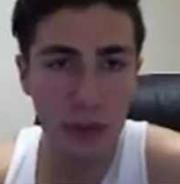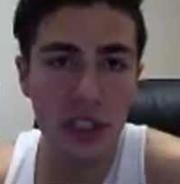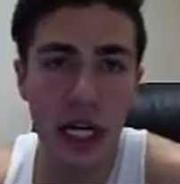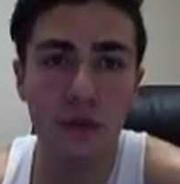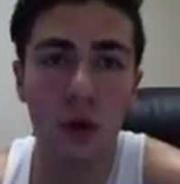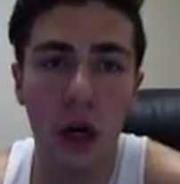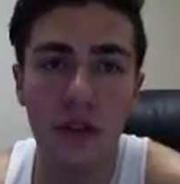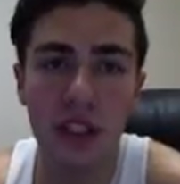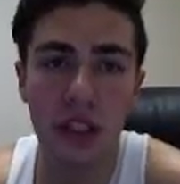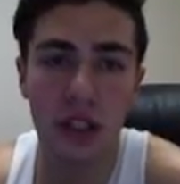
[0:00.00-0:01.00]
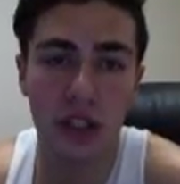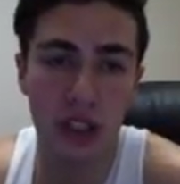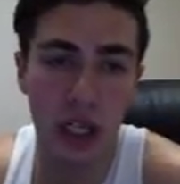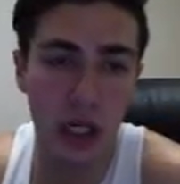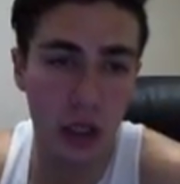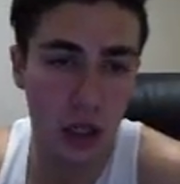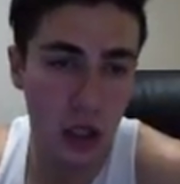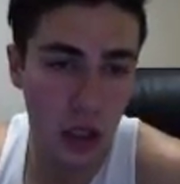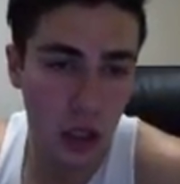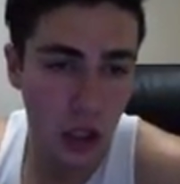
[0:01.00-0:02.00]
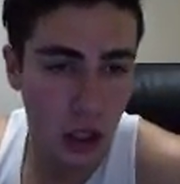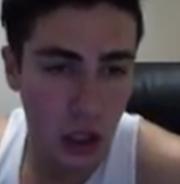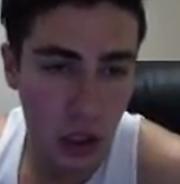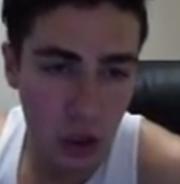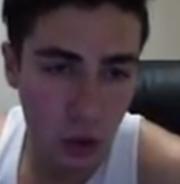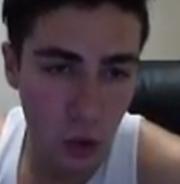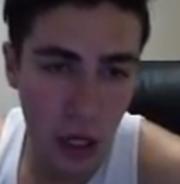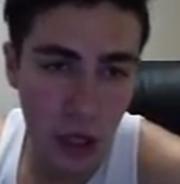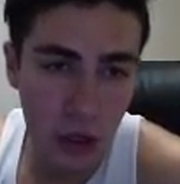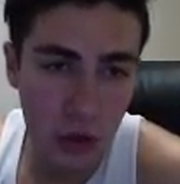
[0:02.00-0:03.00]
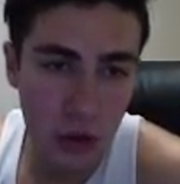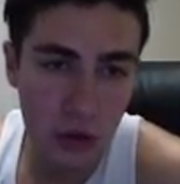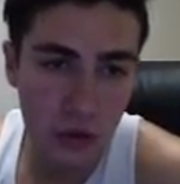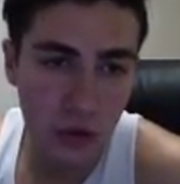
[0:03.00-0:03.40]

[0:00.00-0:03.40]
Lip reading: check if 12 is still in stock. 12.